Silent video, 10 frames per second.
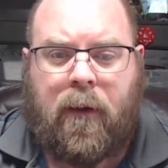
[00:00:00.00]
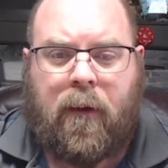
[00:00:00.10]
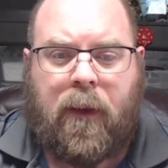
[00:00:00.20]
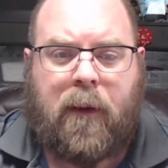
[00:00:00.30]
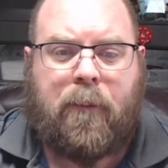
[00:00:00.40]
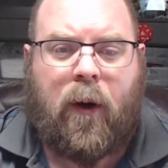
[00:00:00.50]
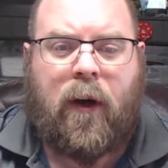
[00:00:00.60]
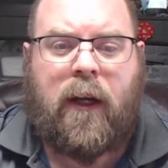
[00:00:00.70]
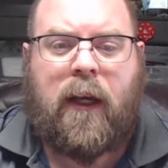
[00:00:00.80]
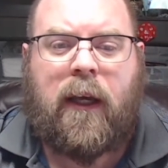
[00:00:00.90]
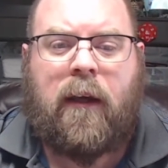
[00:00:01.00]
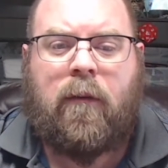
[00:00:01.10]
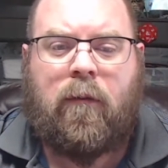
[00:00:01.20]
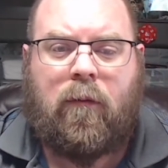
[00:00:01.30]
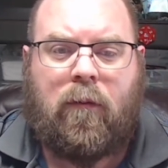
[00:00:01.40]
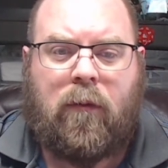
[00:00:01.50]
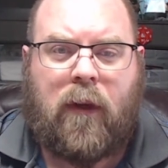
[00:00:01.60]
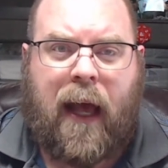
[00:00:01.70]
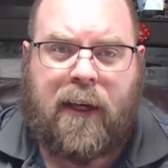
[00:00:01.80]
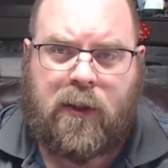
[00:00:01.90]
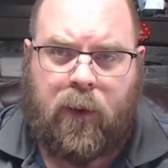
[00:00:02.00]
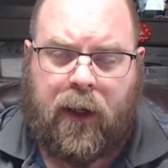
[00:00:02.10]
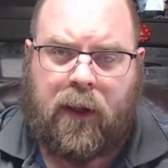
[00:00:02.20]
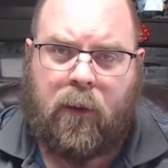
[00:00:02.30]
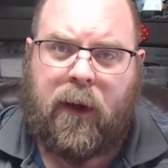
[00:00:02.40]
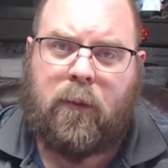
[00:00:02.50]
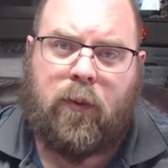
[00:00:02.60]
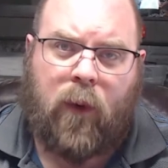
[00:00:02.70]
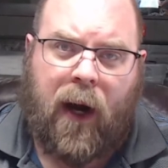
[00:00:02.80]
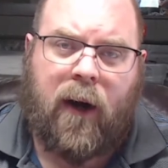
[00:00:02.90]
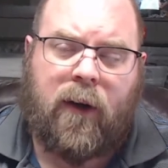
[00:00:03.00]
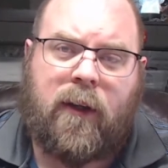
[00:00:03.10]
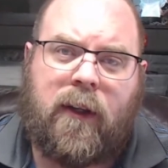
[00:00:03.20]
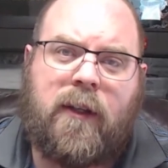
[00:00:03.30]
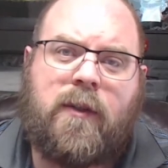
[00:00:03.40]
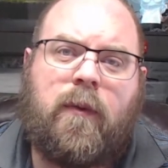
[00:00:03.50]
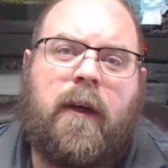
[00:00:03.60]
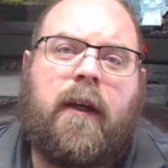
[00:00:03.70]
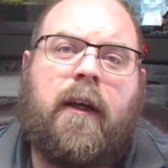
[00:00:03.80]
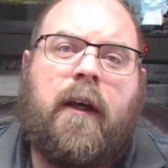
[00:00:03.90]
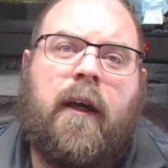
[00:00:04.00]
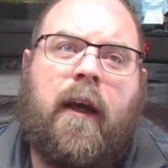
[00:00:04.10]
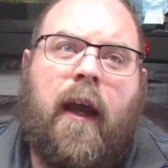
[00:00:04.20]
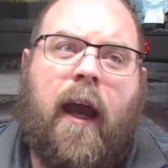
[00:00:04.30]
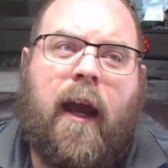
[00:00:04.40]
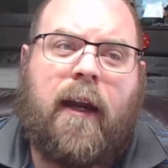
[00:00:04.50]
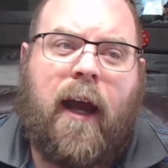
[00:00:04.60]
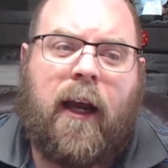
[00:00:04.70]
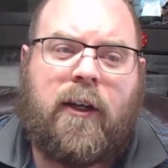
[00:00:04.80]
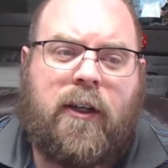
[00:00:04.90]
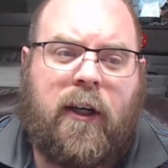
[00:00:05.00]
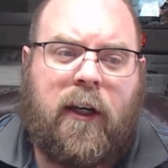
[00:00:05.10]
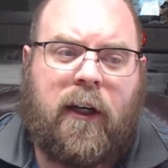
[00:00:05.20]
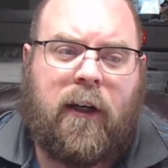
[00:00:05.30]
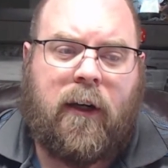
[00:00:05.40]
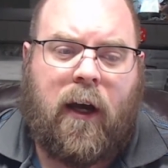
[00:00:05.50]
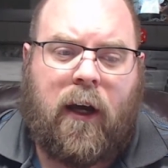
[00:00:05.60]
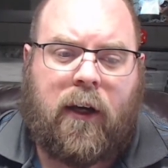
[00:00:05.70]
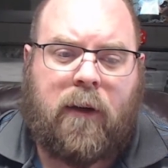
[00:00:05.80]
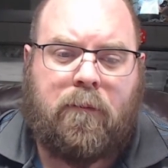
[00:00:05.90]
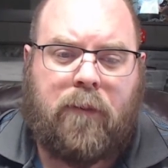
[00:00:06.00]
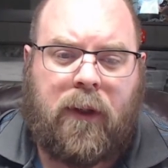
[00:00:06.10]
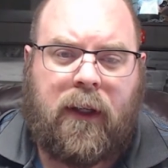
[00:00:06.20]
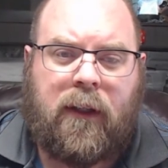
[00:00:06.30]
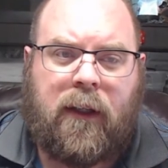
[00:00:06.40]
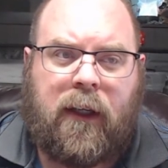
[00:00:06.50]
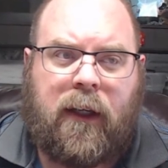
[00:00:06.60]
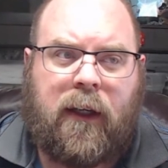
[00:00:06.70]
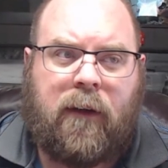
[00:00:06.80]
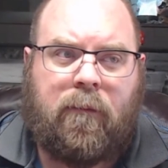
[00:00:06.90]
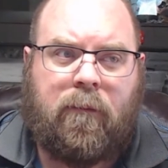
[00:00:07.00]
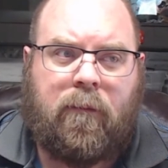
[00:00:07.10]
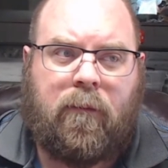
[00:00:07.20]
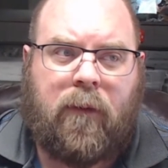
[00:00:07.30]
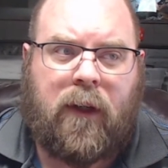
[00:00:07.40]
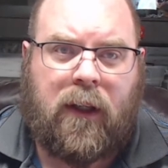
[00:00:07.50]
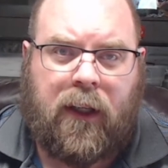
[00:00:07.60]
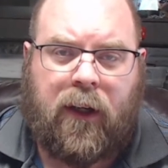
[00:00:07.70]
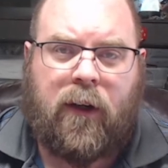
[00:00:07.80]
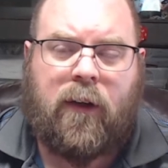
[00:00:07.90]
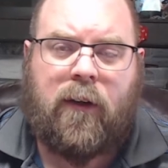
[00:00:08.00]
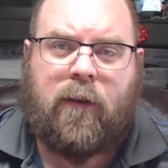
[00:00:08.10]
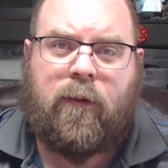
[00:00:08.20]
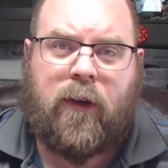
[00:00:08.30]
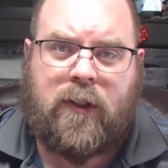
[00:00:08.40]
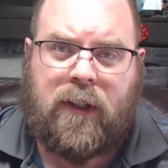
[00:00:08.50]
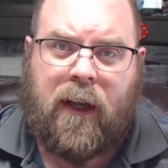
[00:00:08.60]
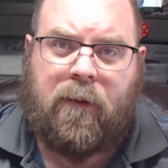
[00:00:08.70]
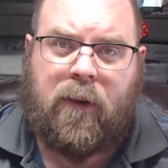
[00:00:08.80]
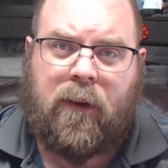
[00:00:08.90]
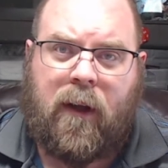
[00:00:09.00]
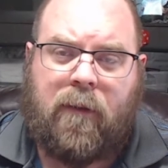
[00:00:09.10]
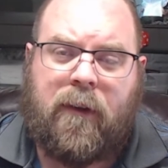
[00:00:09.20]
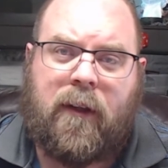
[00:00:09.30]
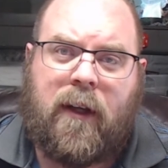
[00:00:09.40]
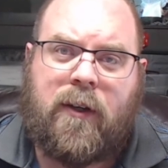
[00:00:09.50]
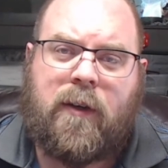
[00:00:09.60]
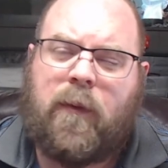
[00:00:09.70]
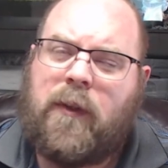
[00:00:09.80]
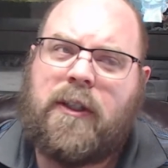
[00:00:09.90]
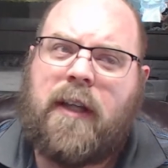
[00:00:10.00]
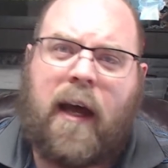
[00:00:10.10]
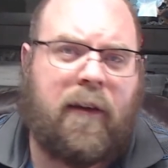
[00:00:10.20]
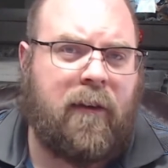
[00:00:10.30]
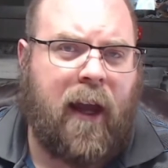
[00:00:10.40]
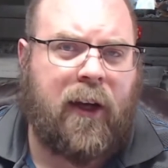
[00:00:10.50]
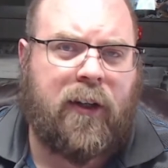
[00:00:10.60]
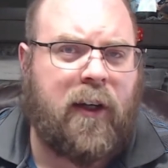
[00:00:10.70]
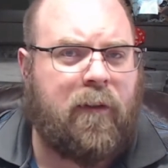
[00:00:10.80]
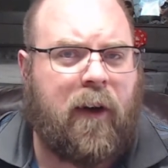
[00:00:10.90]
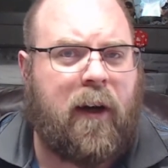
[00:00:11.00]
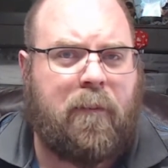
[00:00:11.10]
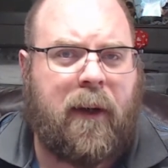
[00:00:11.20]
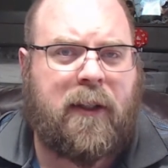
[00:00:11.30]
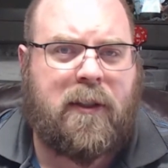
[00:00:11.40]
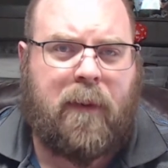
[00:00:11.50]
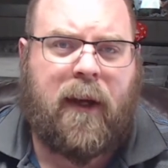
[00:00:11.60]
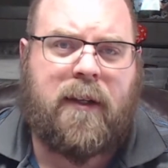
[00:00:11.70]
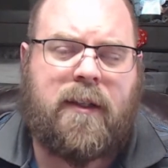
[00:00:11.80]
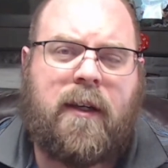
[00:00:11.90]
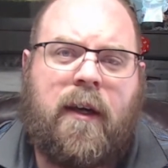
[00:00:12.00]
The party last week, the week prior to this week, had actually completely cleared the first level of the dungeon, which is not actually a very big space.